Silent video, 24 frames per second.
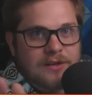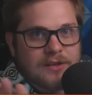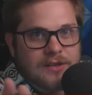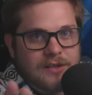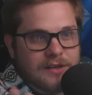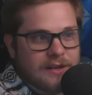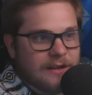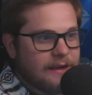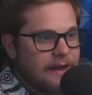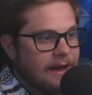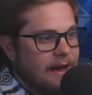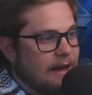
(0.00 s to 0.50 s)

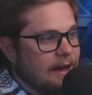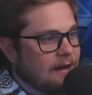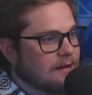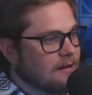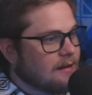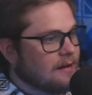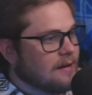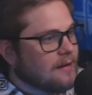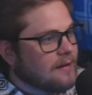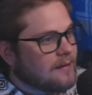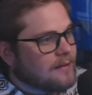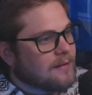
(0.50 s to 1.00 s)
to that.
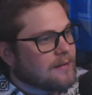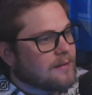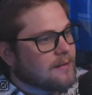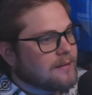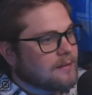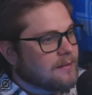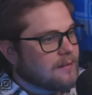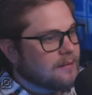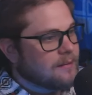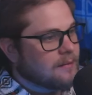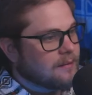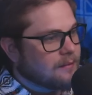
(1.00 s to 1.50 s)

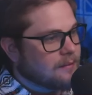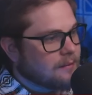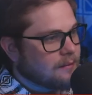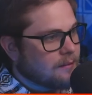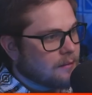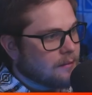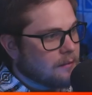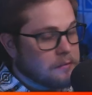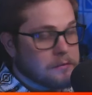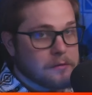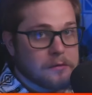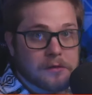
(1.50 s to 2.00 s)

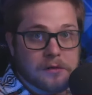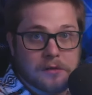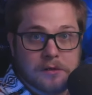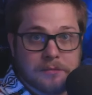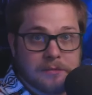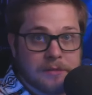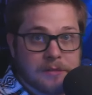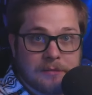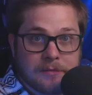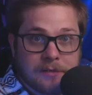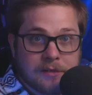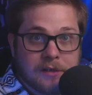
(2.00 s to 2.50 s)
Or
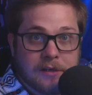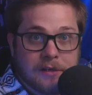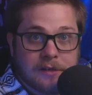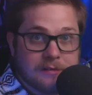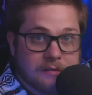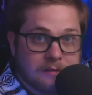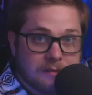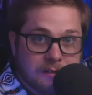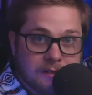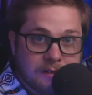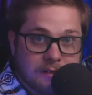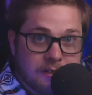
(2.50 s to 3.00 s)
maybe you guys
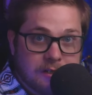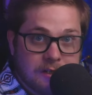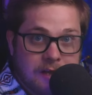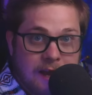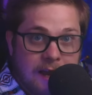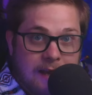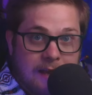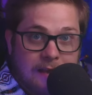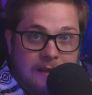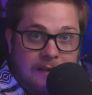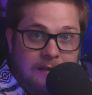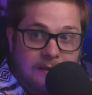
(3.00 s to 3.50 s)
are just
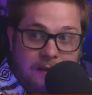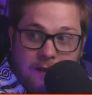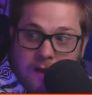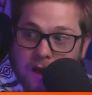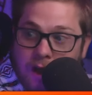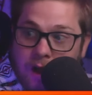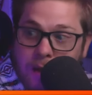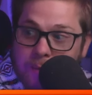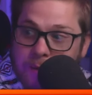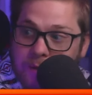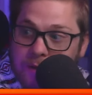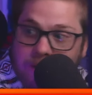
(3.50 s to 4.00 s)
jacking the
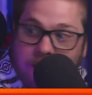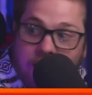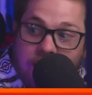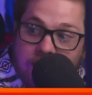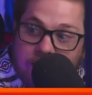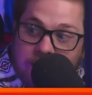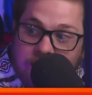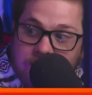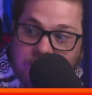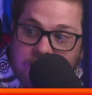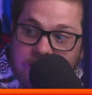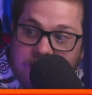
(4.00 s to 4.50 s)
copyright
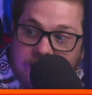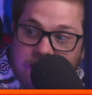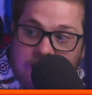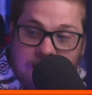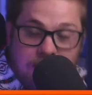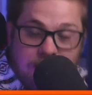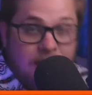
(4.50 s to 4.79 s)
and renaming